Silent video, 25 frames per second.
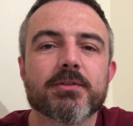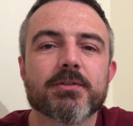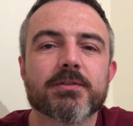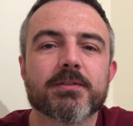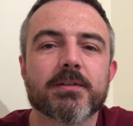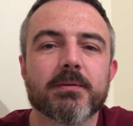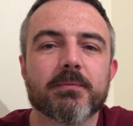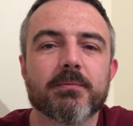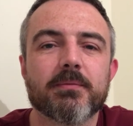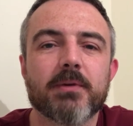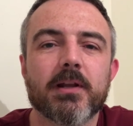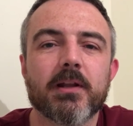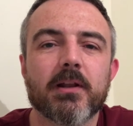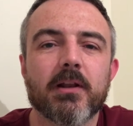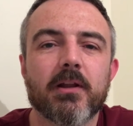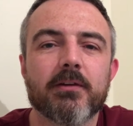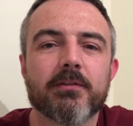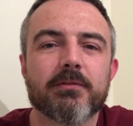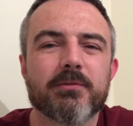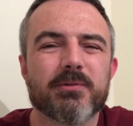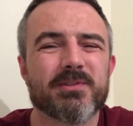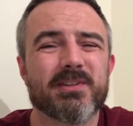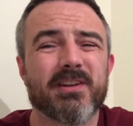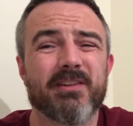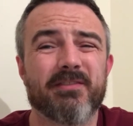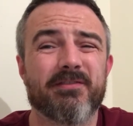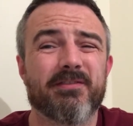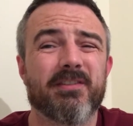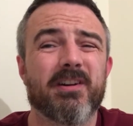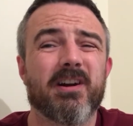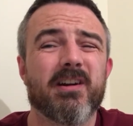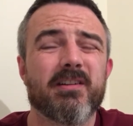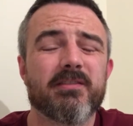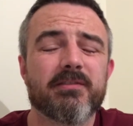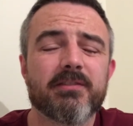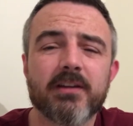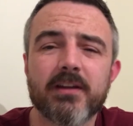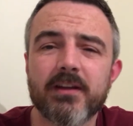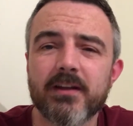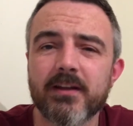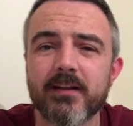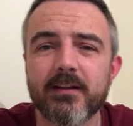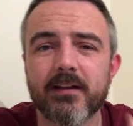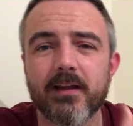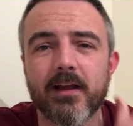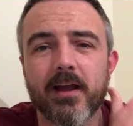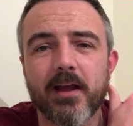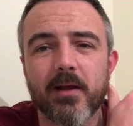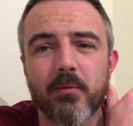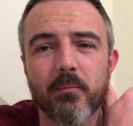just to reel off, was that 5?
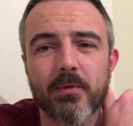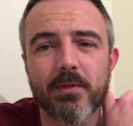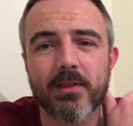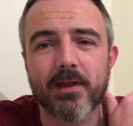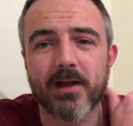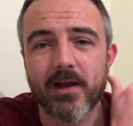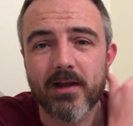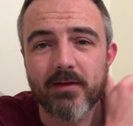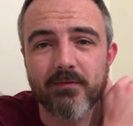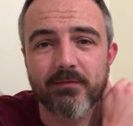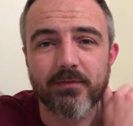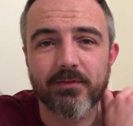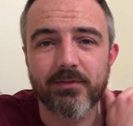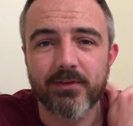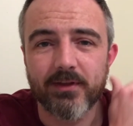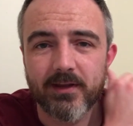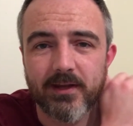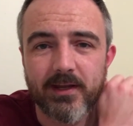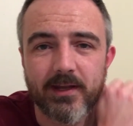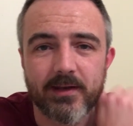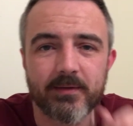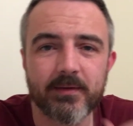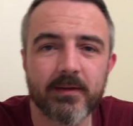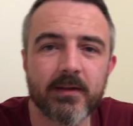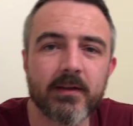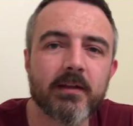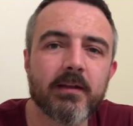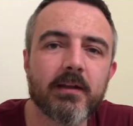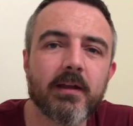Without even thinking.